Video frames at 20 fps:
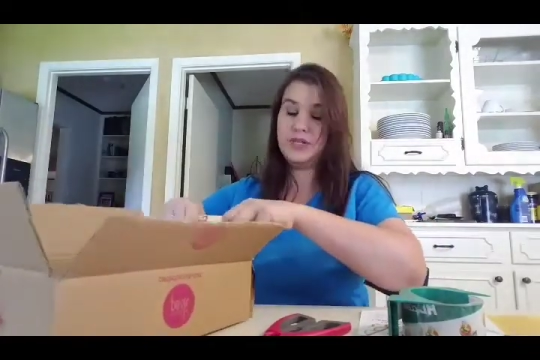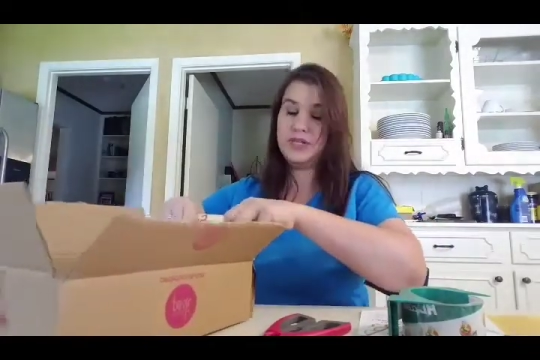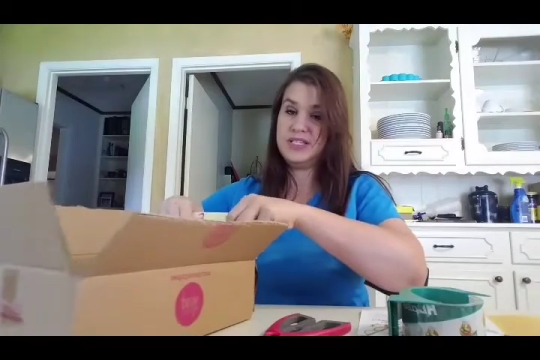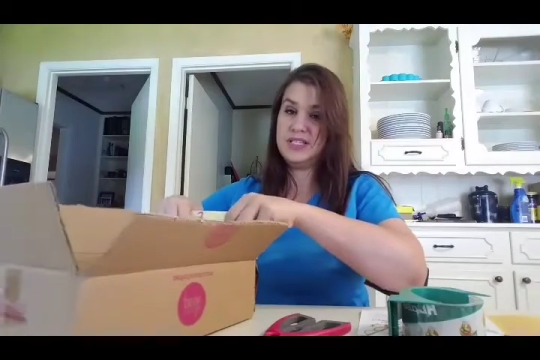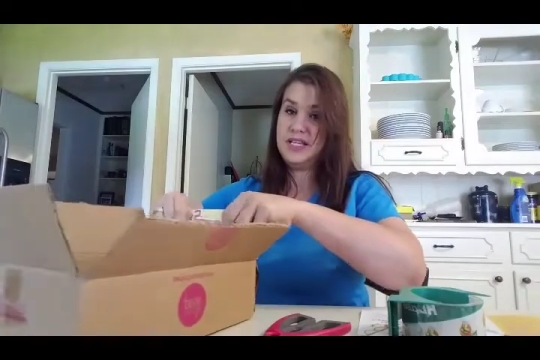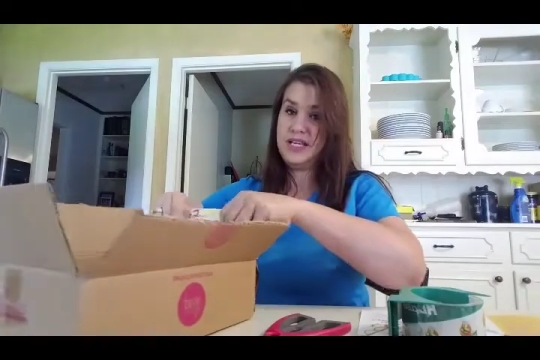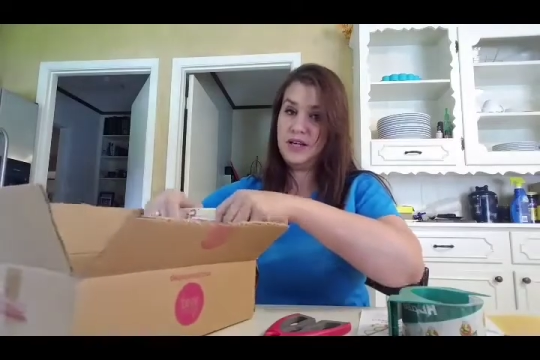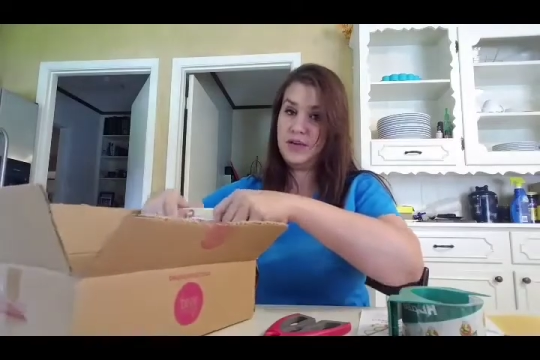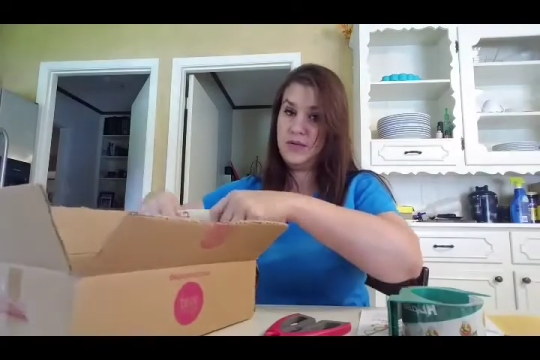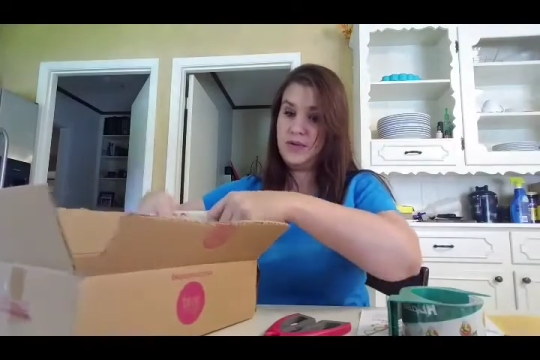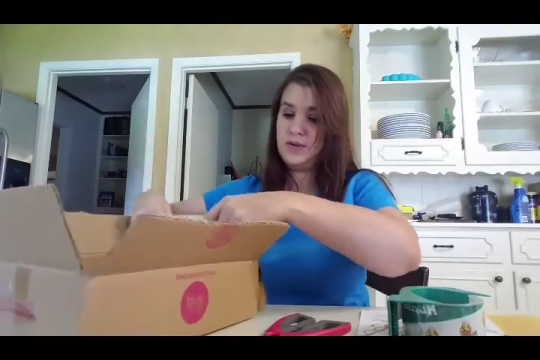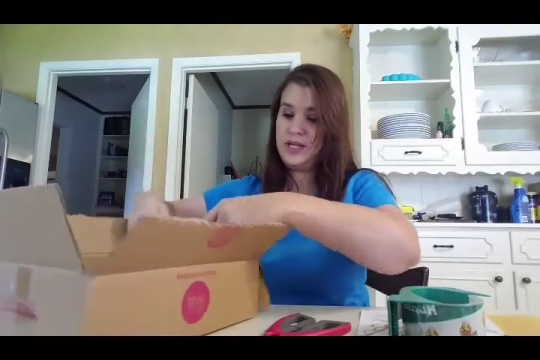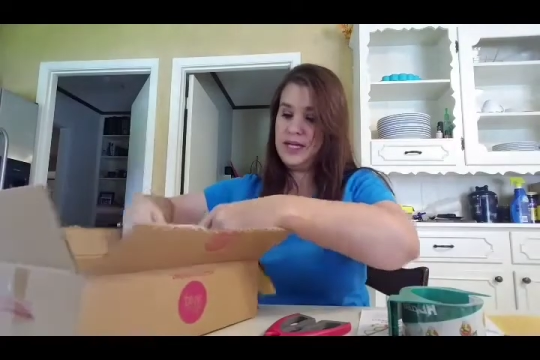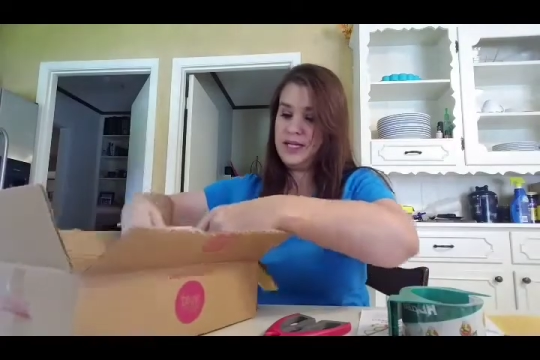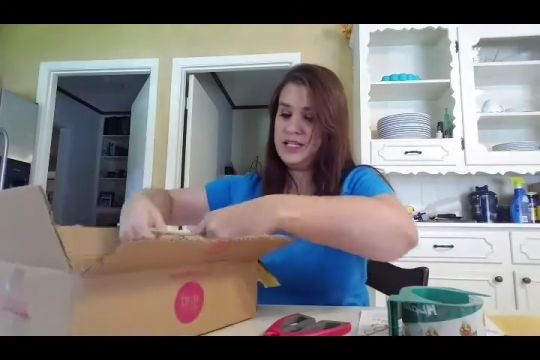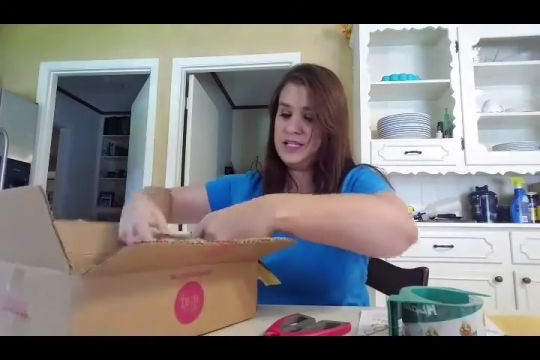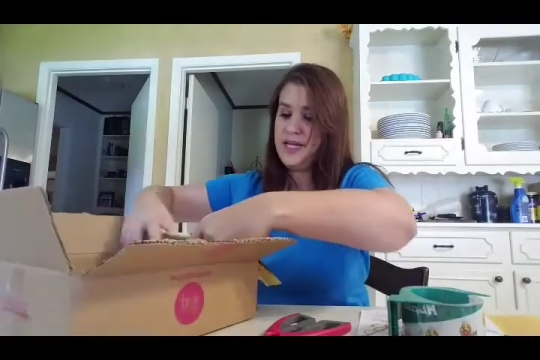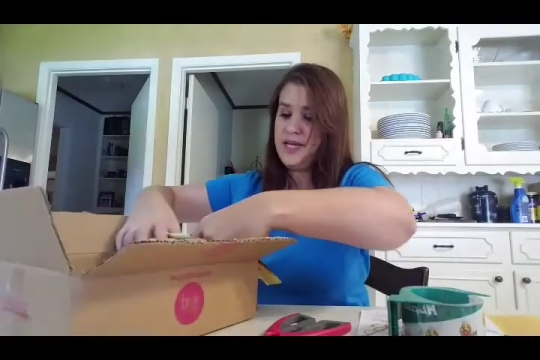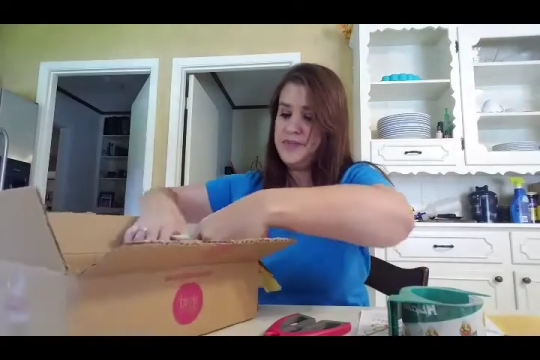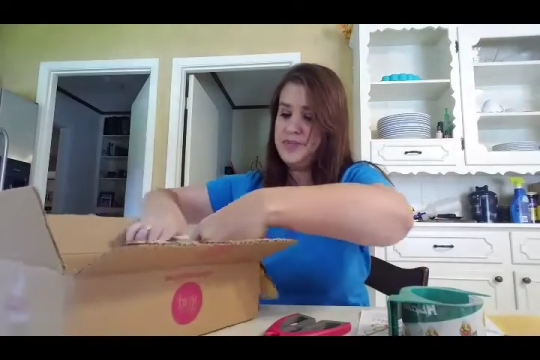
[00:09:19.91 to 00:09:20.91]
It's not a whole
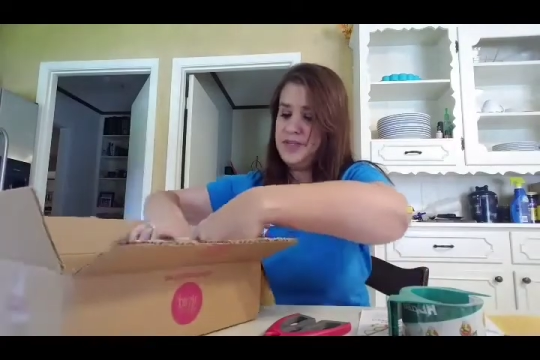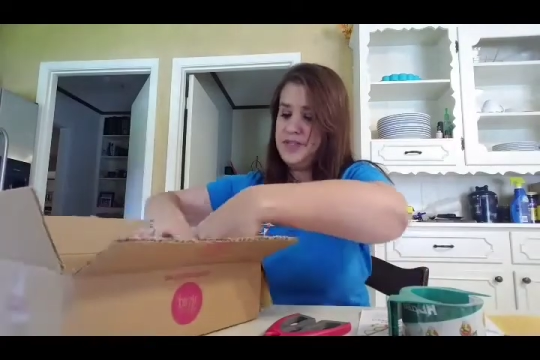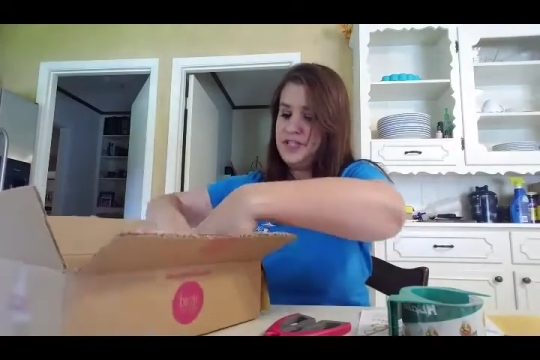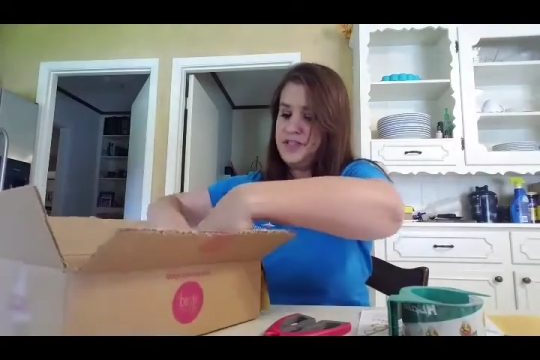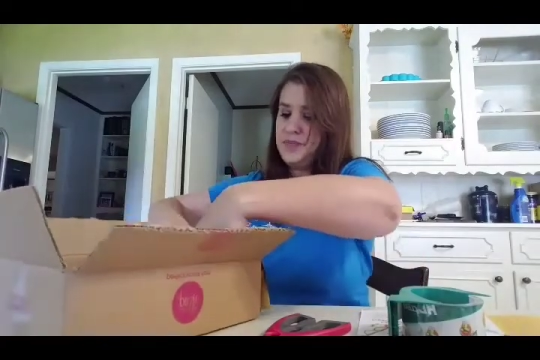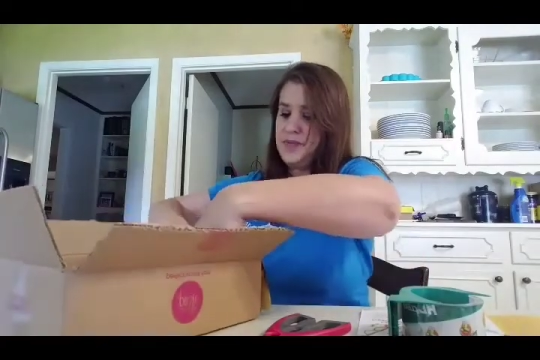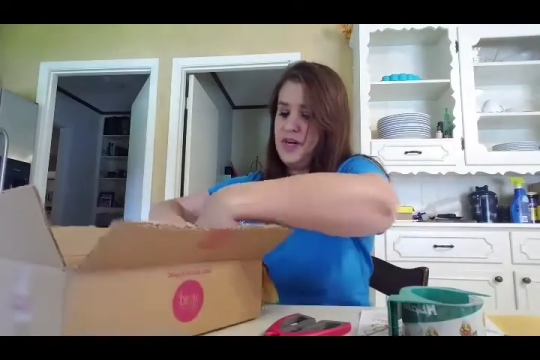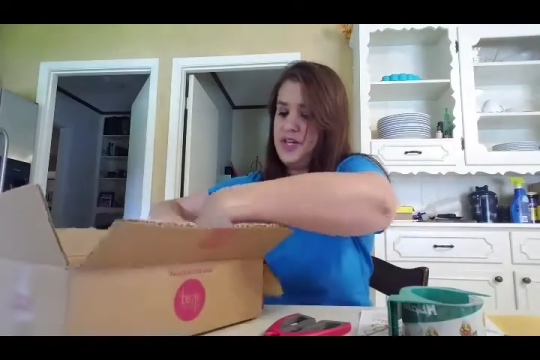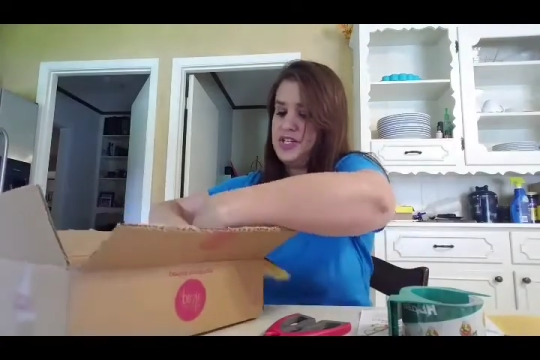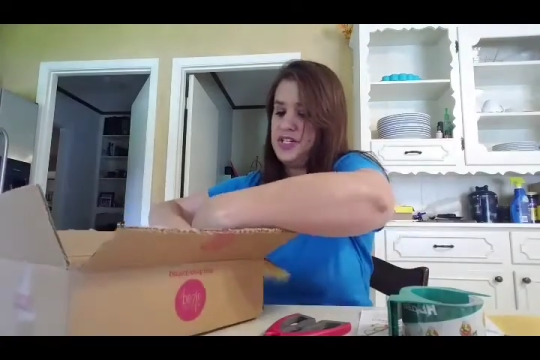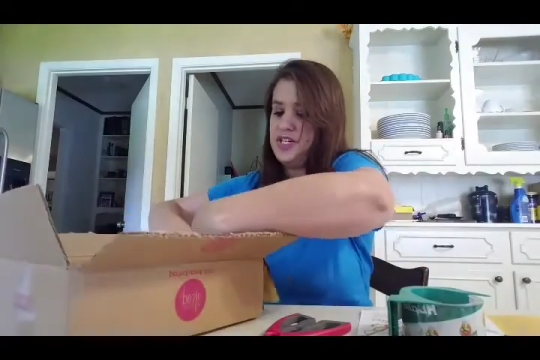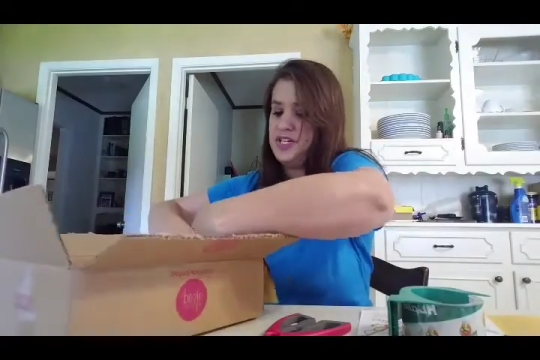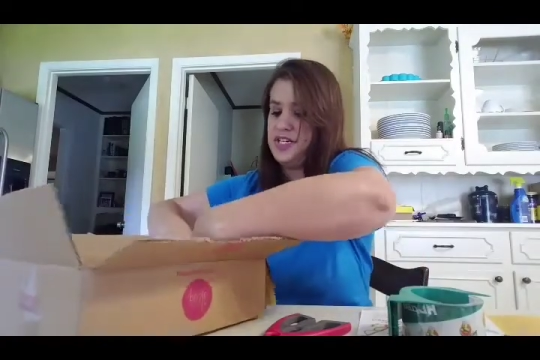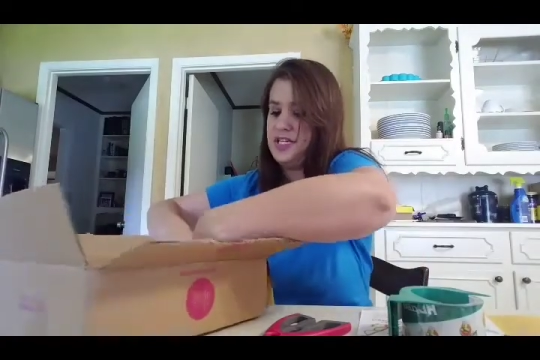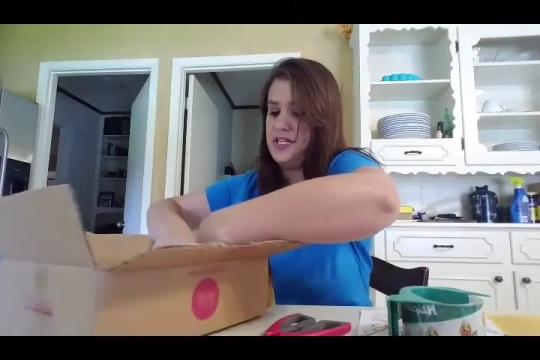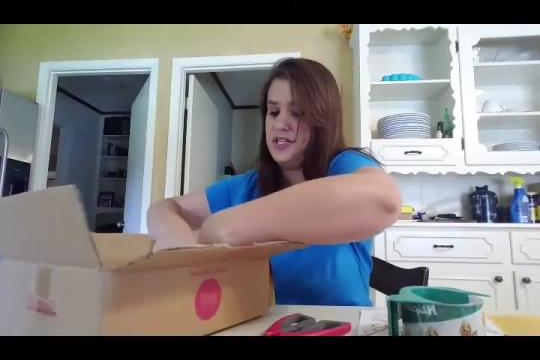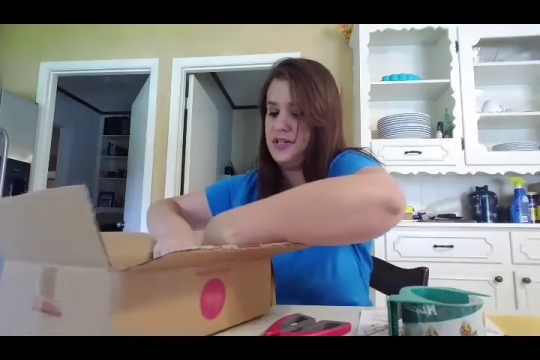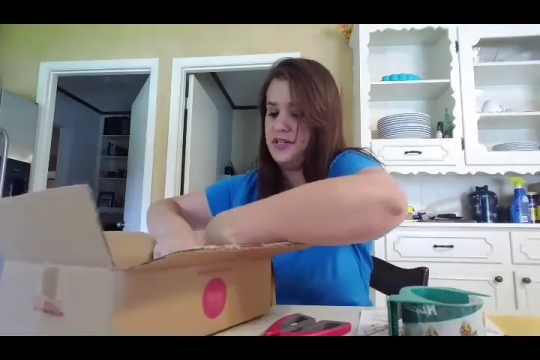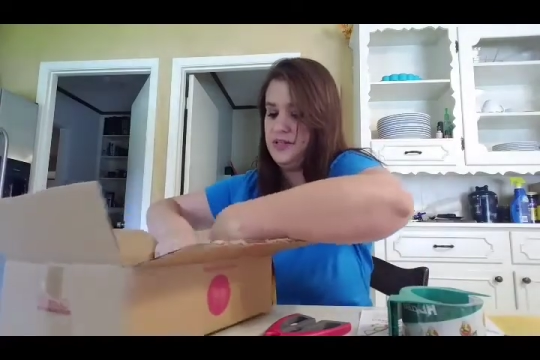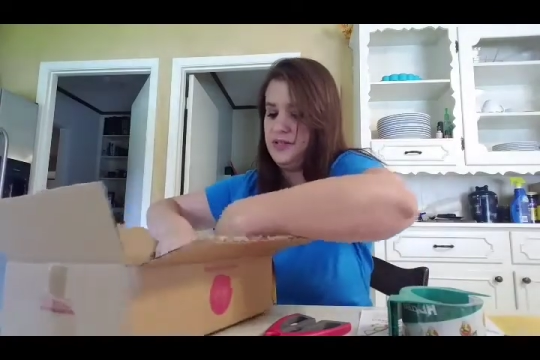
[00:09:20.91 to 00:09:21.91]
lot of tape to this project
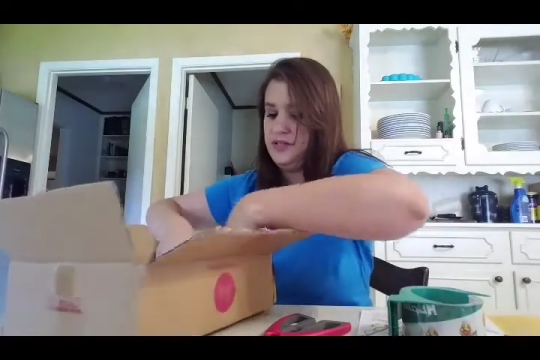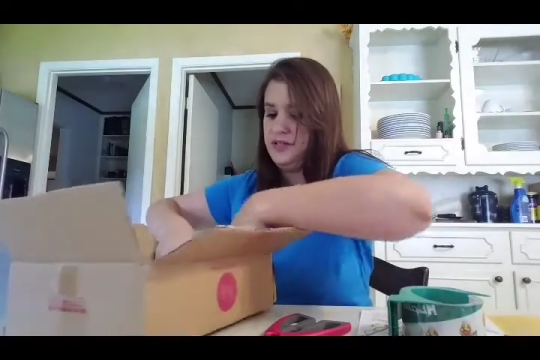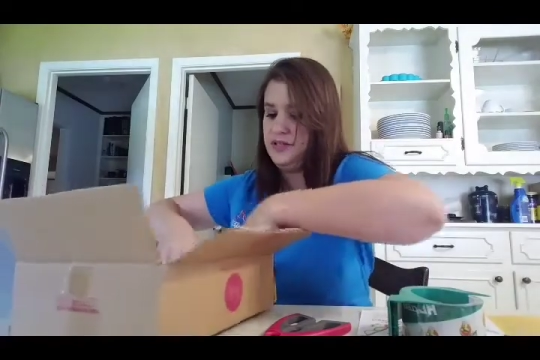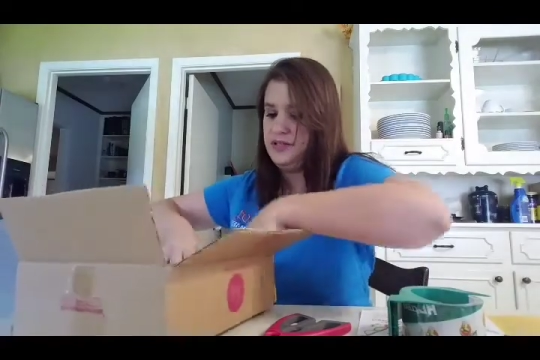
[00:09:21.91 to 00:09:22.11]
either.